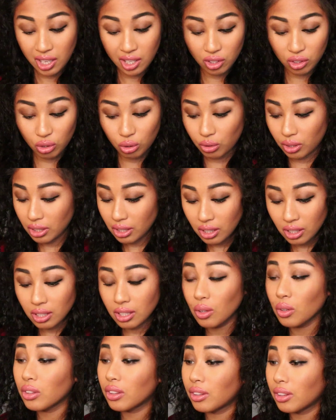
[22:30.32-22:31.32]
So this is
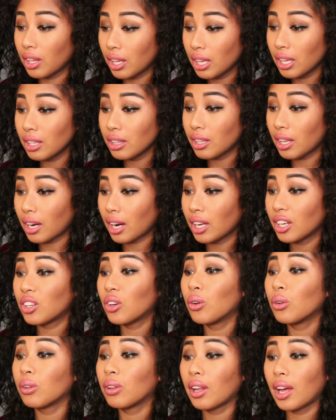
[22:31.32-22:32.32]
the thing that I
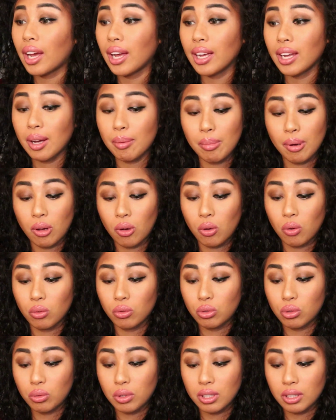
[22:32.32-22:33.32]
don't like
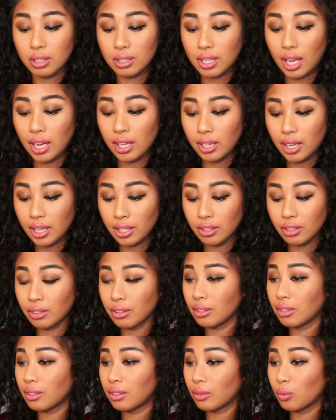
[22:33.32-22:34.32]
about doing this
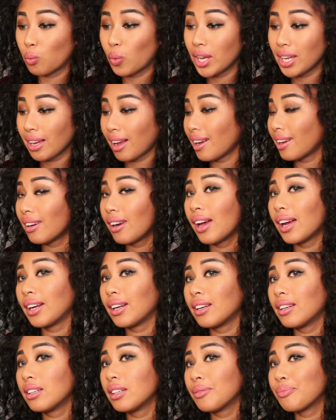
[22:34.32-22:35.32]
eyeliner, wing
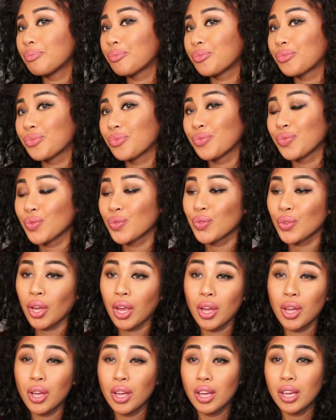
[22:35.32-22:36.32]
eyeliner,
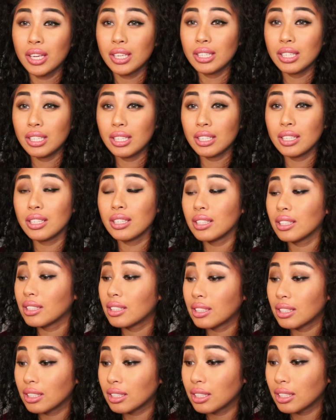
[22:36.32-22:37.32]

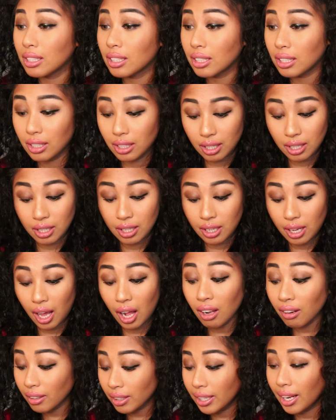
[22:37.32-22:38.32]
is
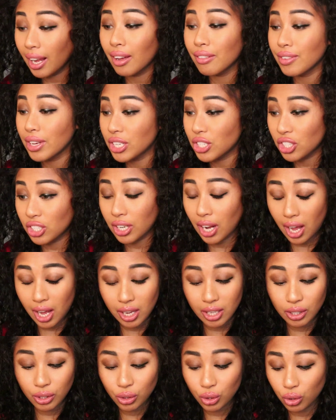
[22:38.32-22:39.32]
I already have Asian
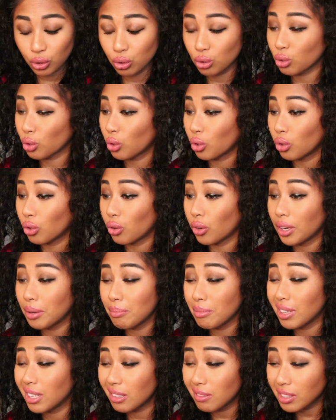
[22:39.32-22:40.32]
eyes, so
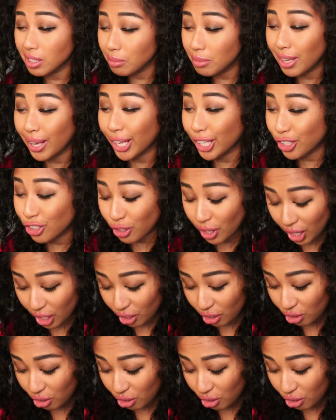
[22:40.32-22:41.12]
it gives me extra